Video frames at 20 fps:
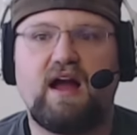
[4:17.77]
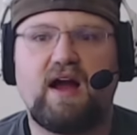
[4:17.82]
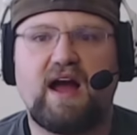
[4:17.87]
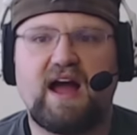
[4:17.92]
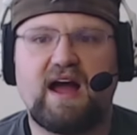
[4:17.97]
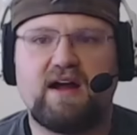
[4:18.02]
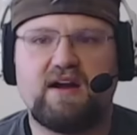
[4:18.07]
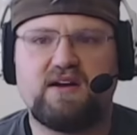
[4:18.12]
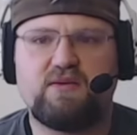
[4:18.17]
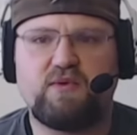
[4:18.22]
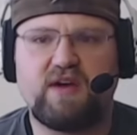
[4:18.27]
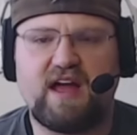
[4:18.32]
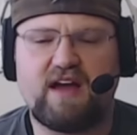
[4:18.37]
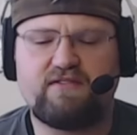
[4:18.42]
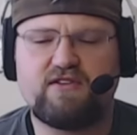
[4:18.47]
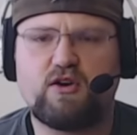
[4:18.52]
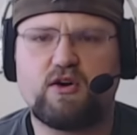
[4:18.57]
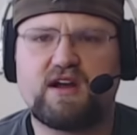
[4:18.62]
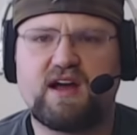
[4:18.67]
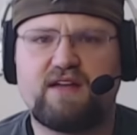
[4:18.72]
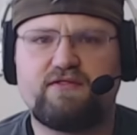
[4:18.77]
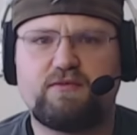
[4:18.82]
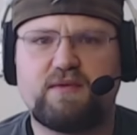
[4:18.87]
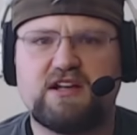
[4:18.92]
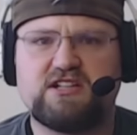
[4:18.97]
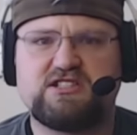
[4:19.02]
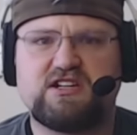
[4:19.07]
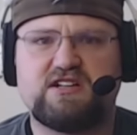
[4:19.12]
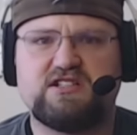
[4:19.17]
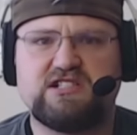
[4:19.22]
Uh, we have no
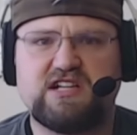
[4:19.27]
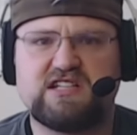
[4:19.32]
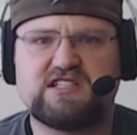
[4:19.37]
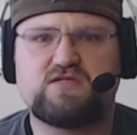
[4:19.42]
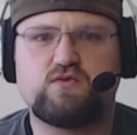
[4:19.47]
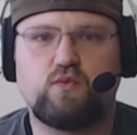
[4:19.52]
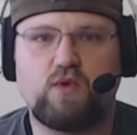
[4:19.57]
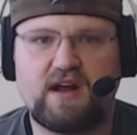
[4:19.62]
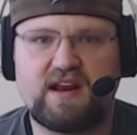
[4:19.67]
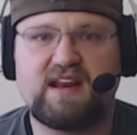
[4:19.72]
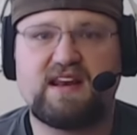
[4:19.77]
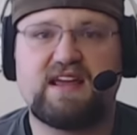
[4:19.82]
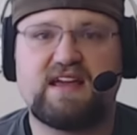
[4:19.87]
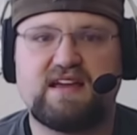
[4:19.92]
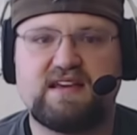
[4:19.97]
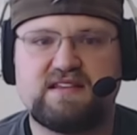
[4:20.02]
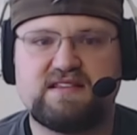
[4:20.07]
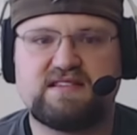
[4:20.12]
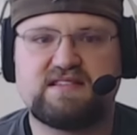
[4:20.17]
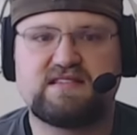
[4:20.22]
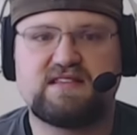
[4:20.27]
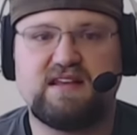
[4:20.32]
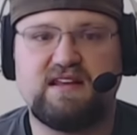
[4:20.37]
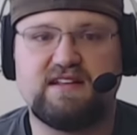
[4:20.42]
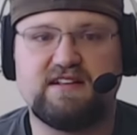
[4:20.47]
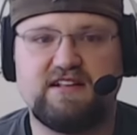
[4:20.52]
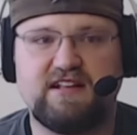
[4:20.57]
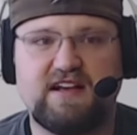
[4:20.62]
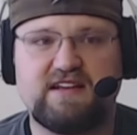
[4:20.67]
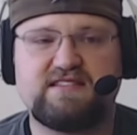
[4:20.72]
confirmation on just what it is,
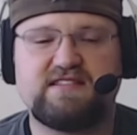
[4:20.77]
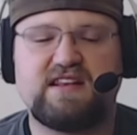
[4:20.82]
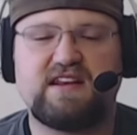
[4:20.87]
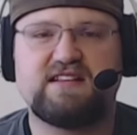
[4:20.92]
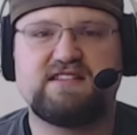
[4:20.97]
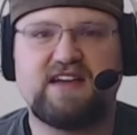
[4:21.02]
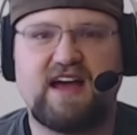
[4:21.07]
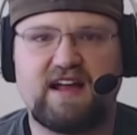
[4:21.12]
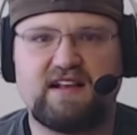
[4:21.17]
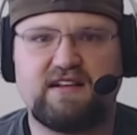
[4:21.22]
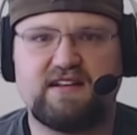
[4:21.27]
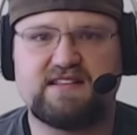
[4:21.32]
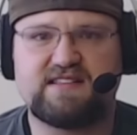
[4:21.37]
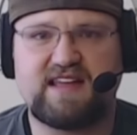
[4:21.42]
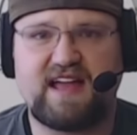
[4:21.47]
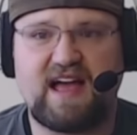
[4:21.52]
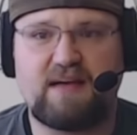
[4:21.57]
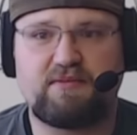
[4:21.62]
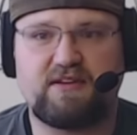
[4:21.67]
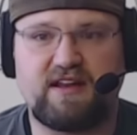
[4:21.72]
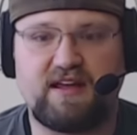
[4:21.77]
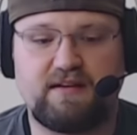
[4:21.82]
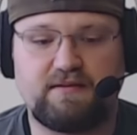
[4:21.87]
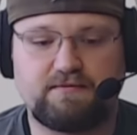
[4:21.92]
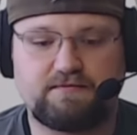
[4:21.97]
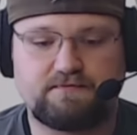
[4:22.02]
just that a title is happening.